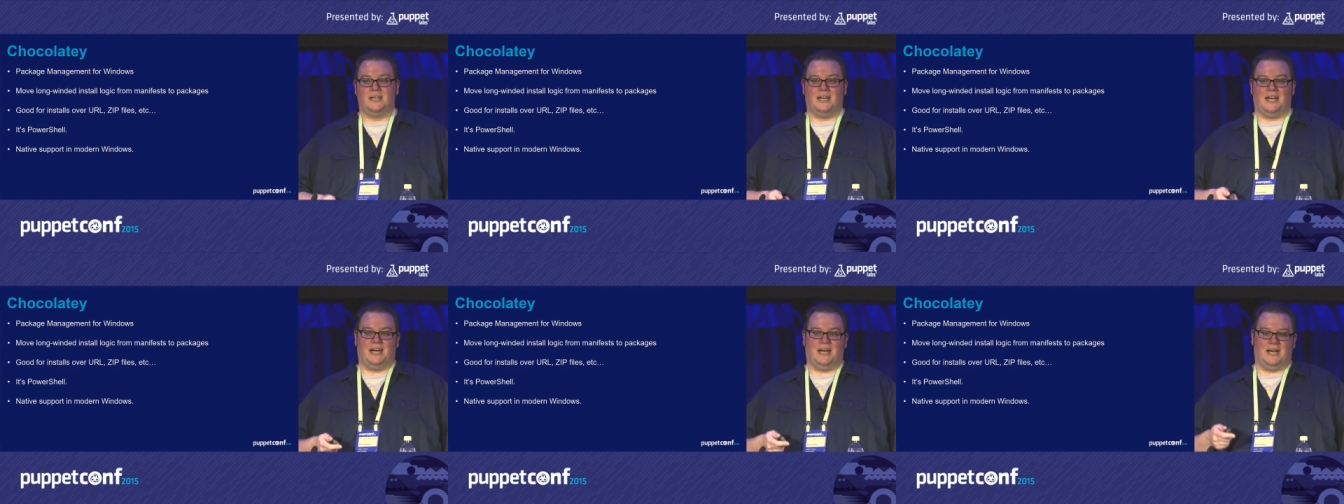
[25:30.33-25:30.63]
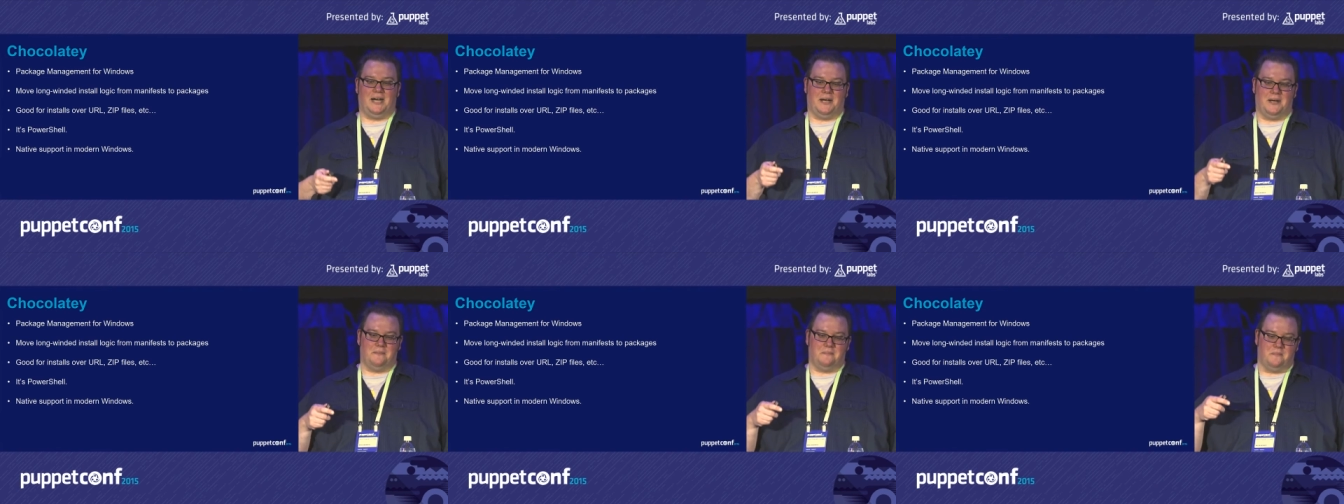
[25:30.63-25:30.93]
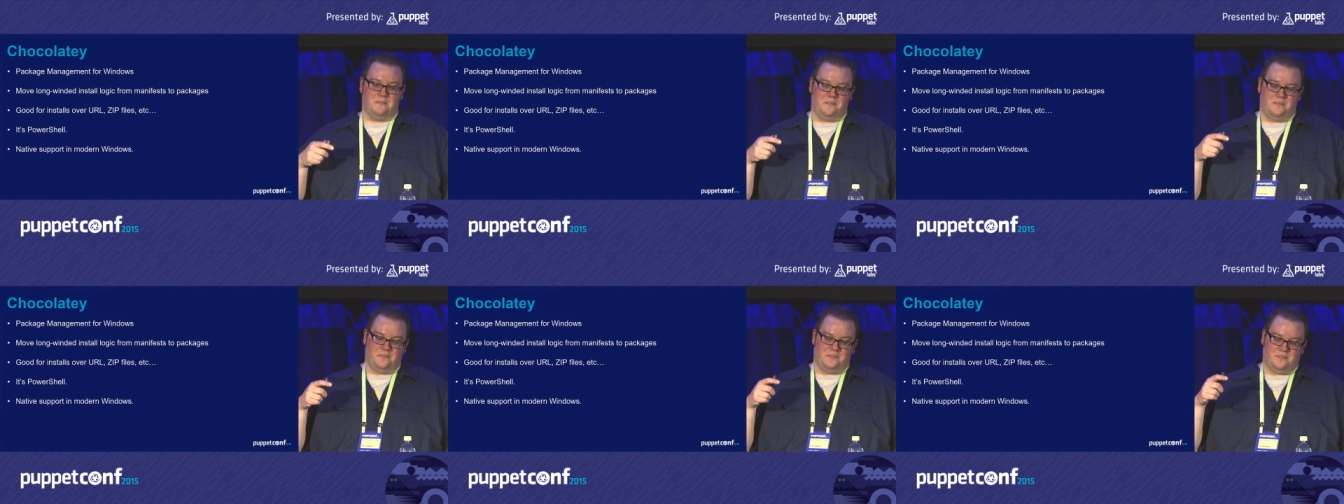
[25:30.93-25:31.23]
Uh,
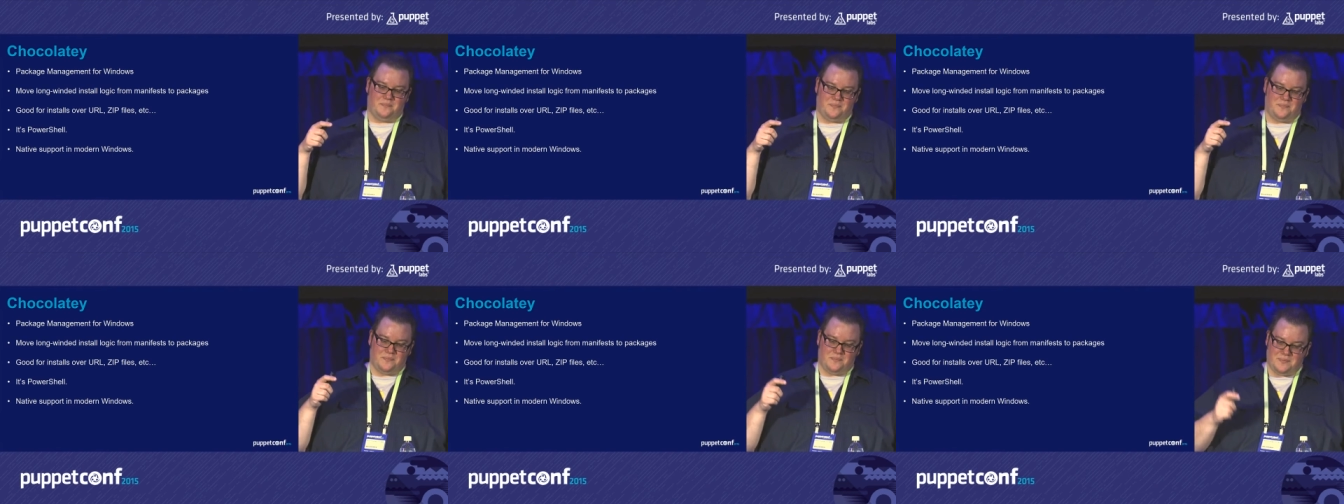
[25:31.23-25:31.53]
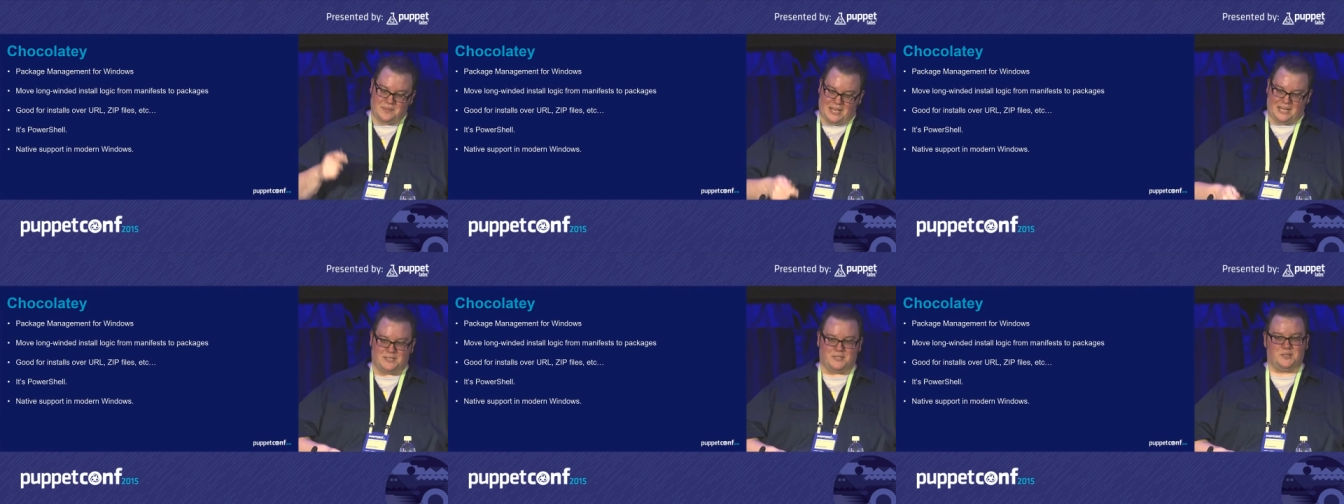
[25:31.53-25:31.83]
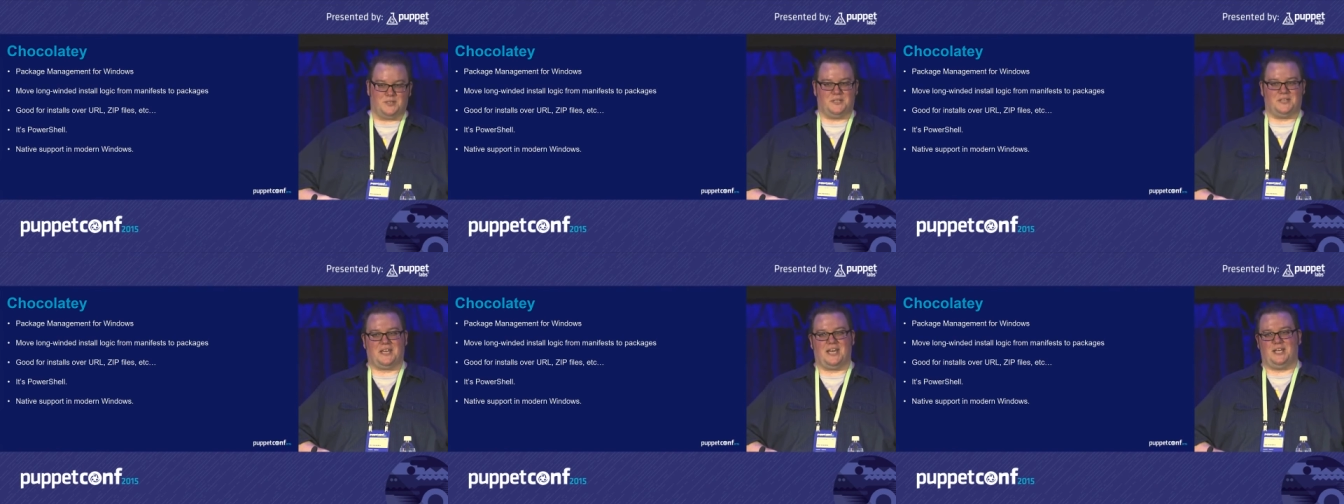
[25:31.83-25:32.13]
that's a
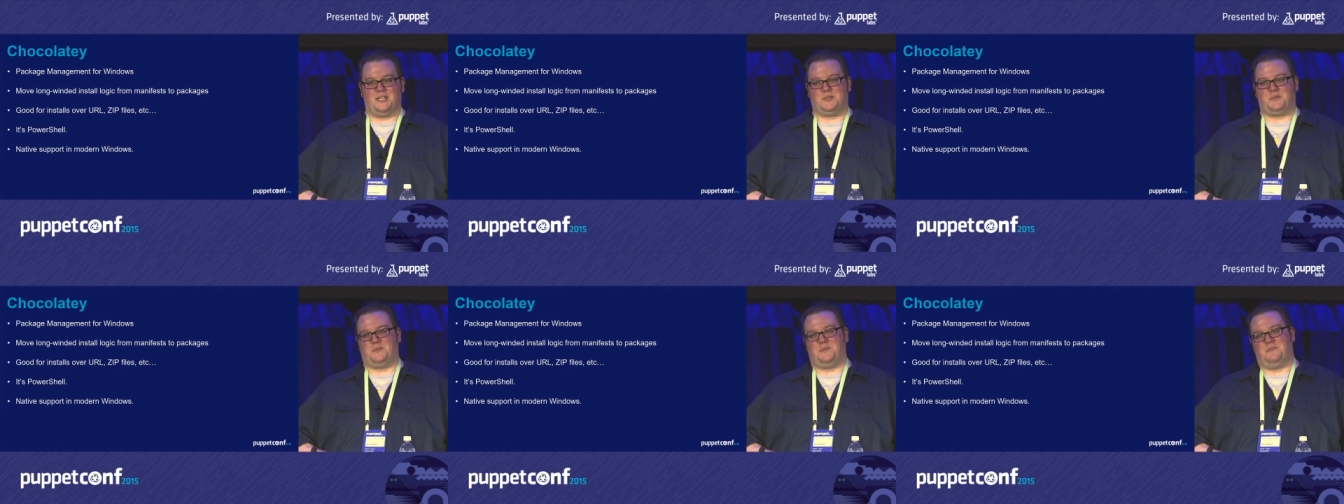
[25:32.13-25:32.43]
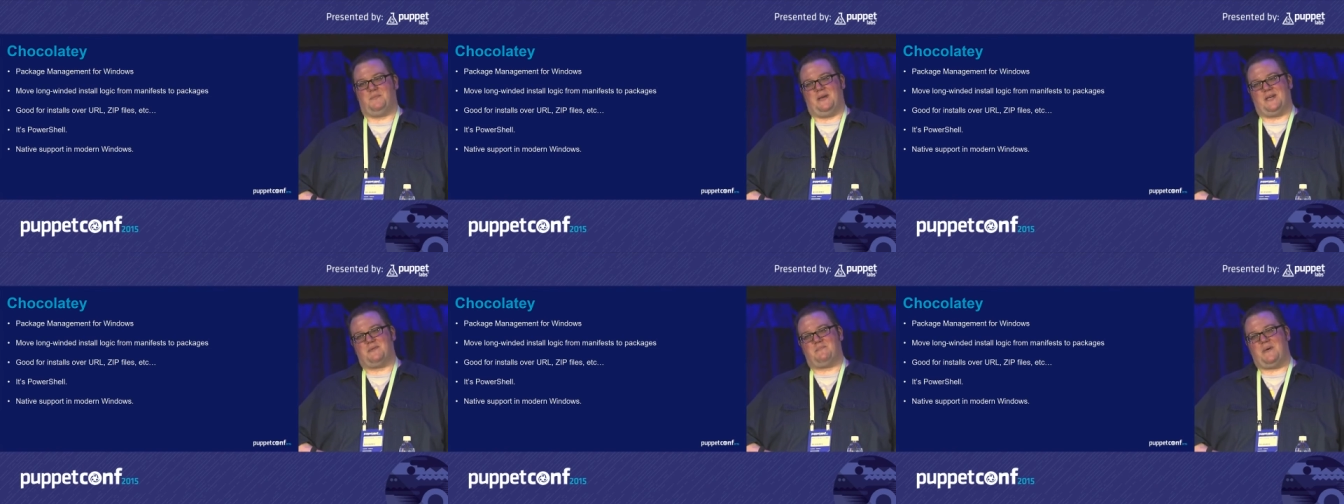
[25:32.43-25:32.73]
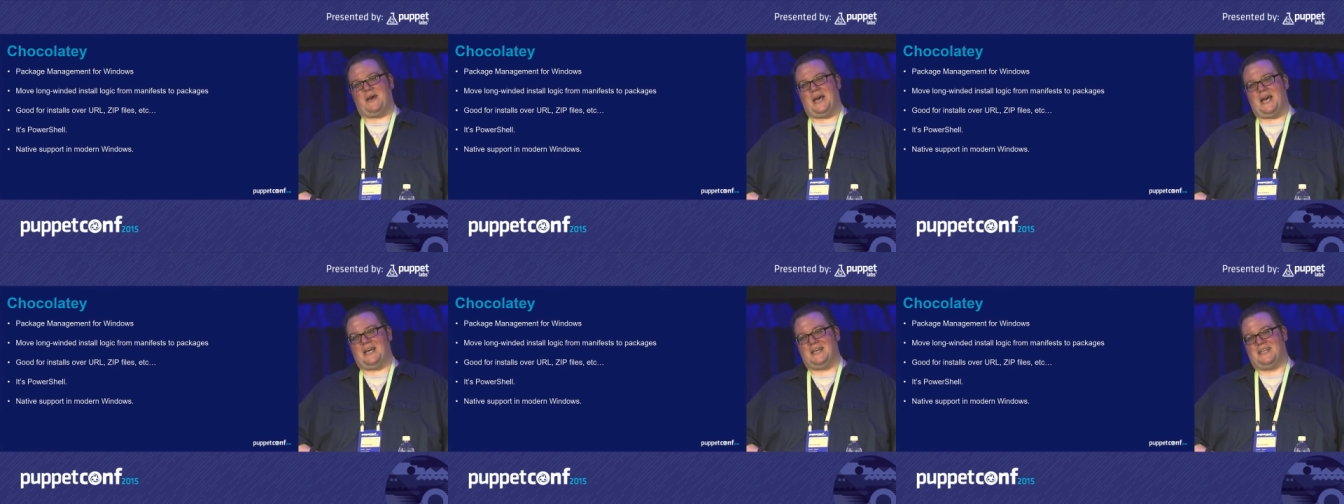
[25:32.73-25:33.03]
good case to make a
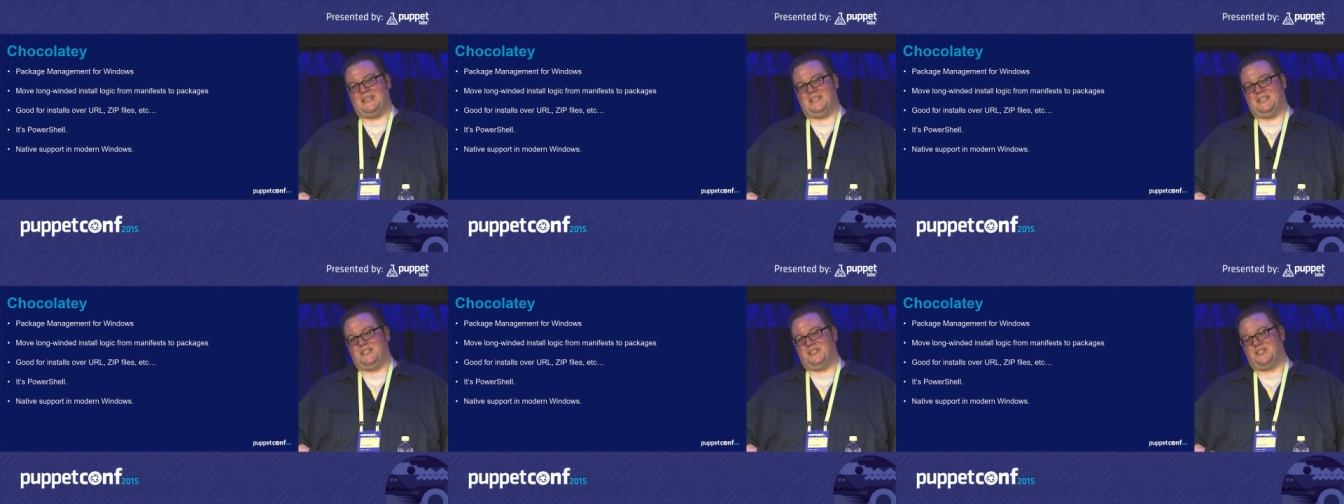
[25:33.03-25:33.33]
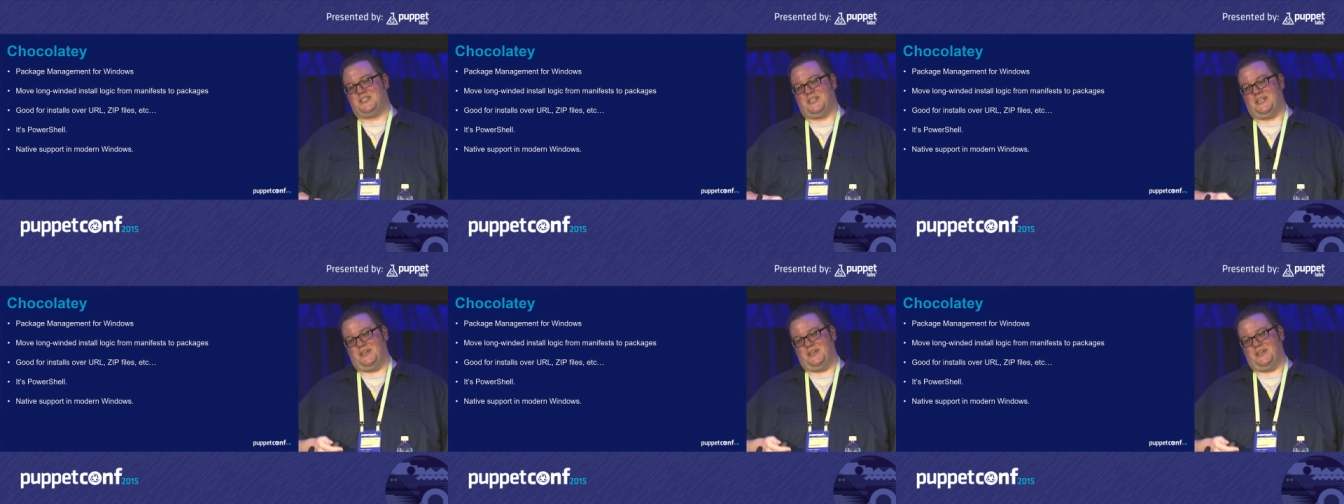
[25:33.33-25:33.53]
package.